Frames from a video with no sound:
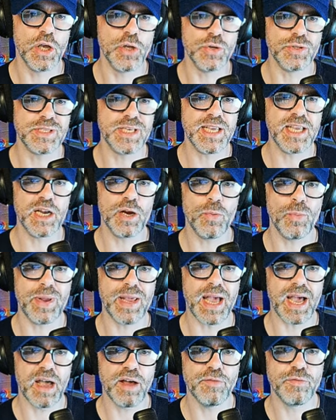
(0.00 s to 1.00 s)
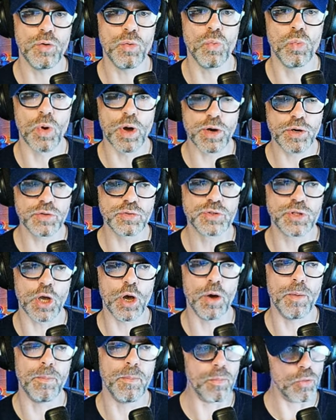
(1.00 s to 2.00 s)
You see here we have world
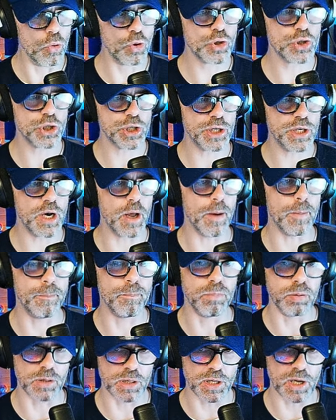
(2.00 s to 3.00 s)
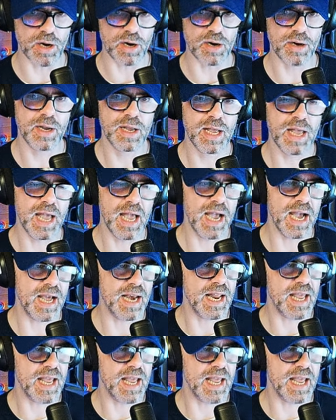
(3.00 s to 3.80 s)
motion blur and